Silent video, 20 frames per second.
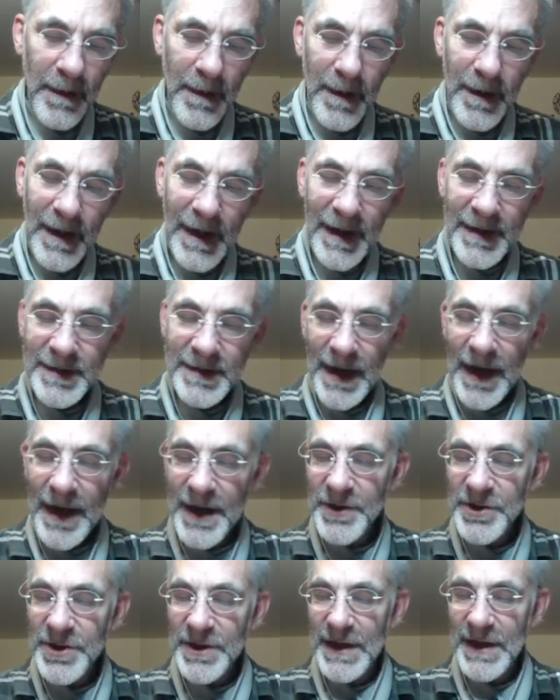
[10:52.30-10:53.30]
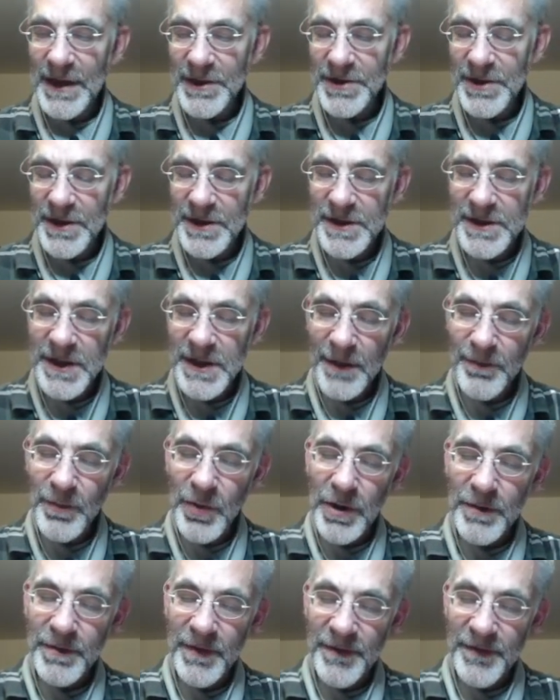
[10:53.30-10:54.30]
And H is actually a
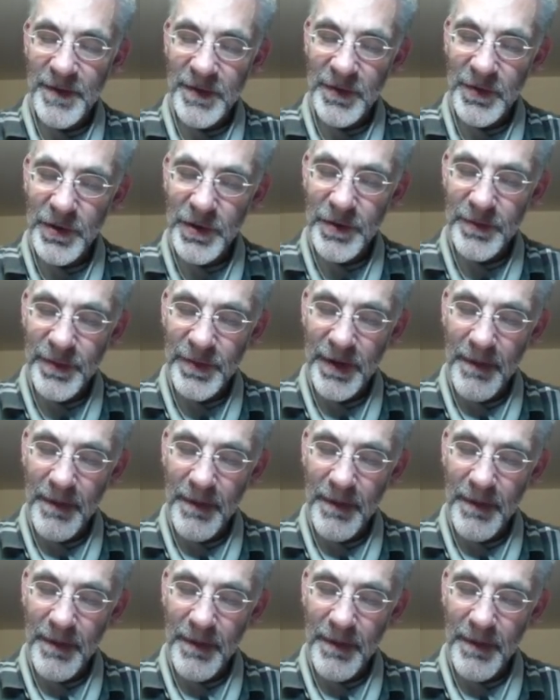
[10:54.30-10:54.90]
subgroup of the group,